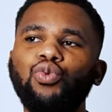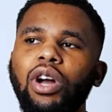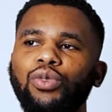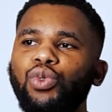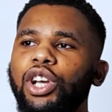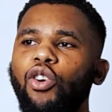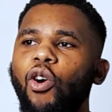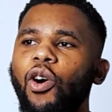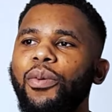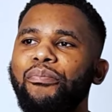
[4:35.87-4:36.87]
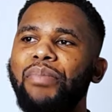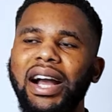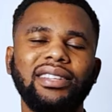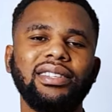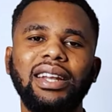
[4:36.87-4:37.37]
what we call
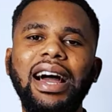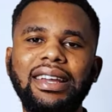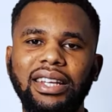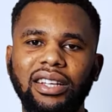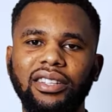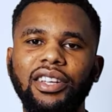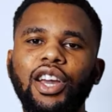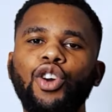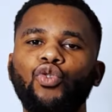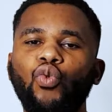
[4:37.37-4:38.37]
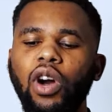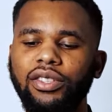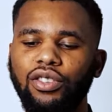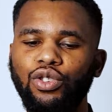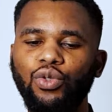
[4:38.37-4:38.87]
backsliding.
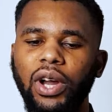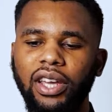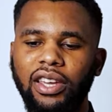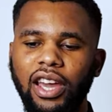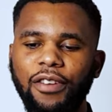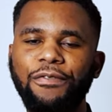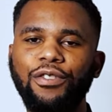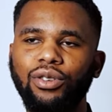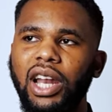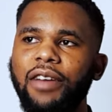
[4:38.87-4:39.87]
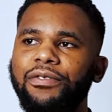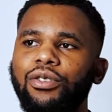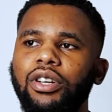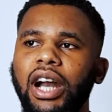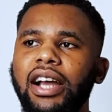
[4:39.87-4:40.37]
Once you gave your life
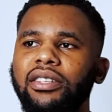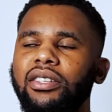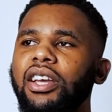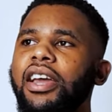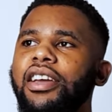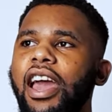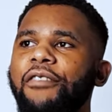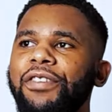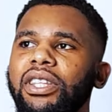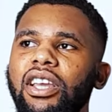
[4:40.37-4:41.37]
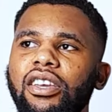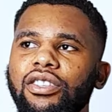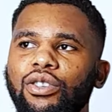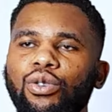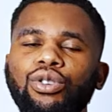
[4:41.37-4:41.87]
to Christ, everything
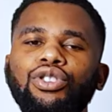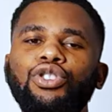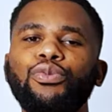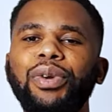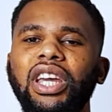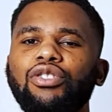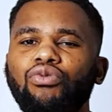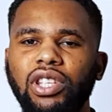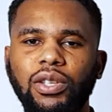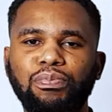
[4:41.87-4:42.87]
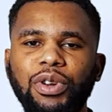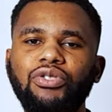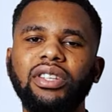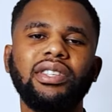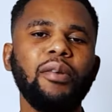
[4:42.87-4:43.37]
is good. You begin to
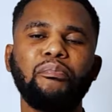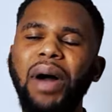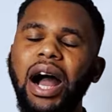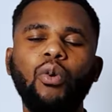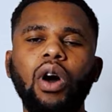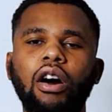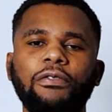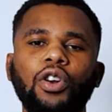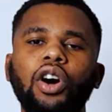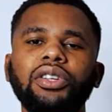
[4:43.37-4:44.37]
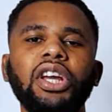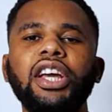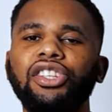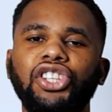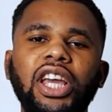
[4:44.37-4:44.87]
experience the power of God
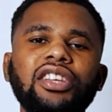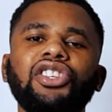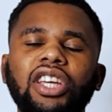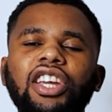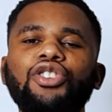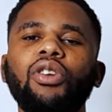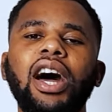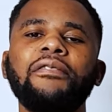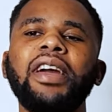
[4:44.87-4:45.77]
change in your life,